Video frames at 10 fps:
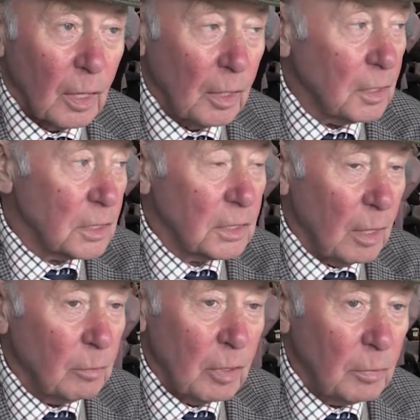And it's the
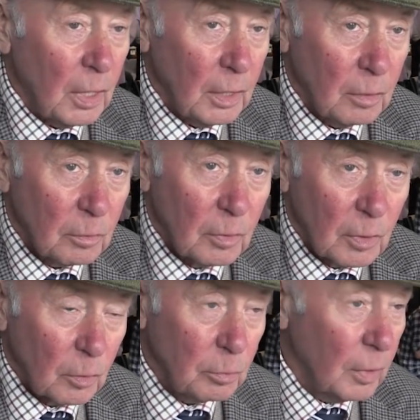same with my
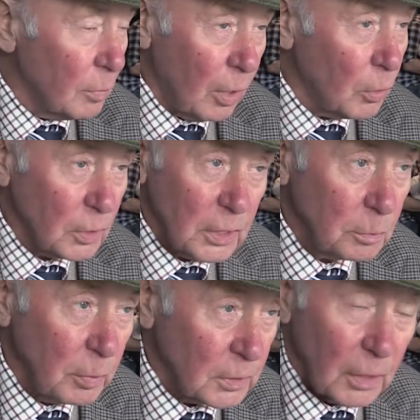
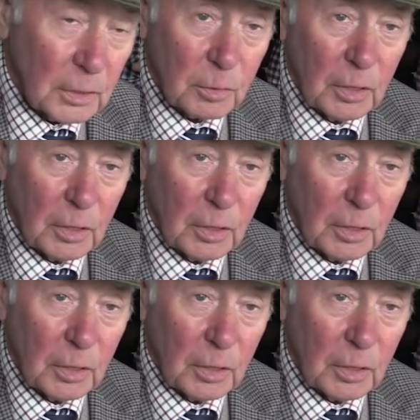horses business.